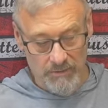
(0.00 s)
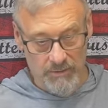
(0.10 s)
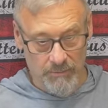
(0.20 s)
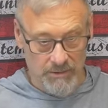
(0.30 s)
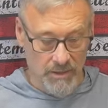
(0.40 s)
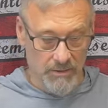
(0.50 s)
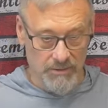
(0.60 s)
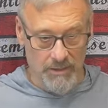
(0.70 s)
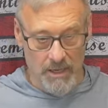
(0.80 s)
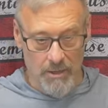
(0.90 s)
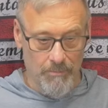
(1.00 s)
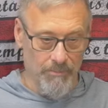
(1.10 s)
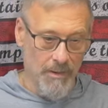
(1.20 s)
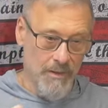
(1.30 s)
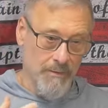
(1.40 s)
So it doesn't
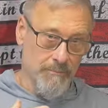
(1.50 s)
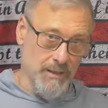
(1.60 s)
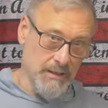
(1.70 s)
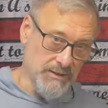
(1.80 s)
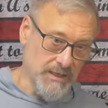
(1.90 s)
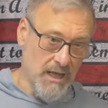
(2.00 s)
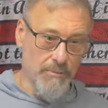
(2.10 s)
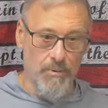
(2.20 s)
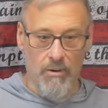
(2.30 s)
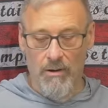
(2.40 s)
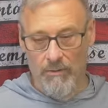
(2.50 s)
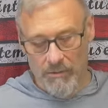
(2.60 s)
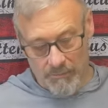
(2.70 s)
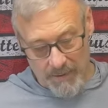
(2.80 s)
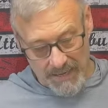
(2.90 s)
help being a southpaw
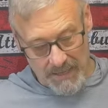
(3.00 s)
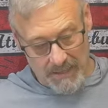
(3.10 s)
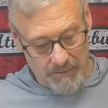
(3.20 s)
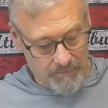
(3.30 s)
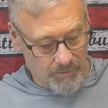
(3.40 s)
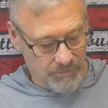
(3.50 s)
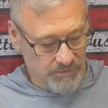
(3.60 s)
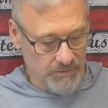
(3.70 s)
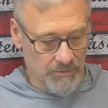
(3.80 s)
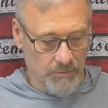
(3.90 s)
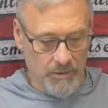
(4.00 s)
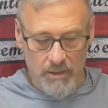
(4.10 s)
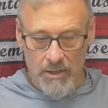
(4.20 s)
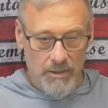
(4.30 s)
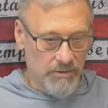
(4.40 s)
or a right-handed person or
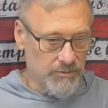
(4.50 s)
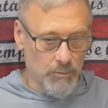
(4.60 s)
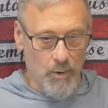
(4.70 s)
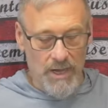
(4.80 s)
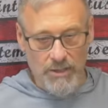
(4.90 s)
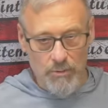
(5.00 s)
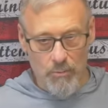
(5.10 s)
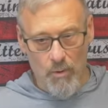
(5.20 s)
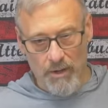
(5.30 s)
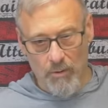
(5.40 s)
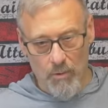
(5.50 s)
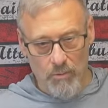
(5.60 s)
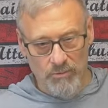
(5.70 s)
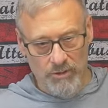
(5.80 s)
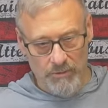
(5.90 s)
just the way you want to
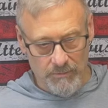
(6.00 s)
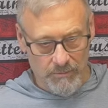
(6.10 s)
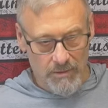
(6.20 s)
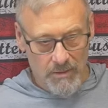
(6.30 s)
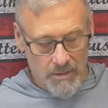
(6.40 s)
hold your